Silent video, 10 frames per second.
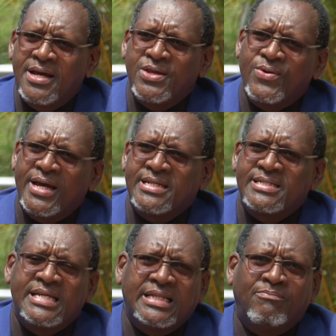You had
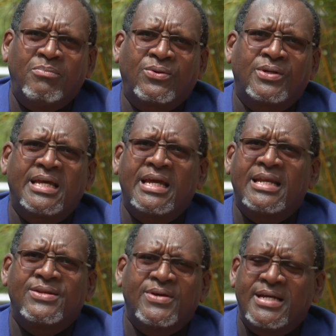it in the
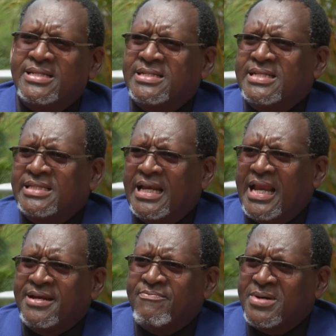blockade, you had it in the
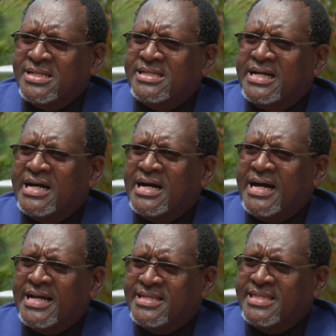Lari massacre
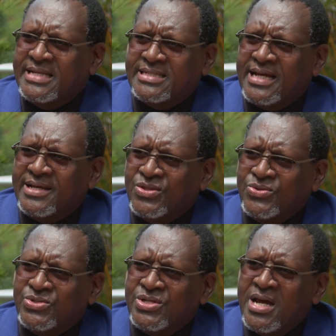and things like
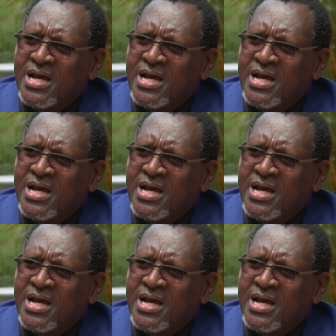those.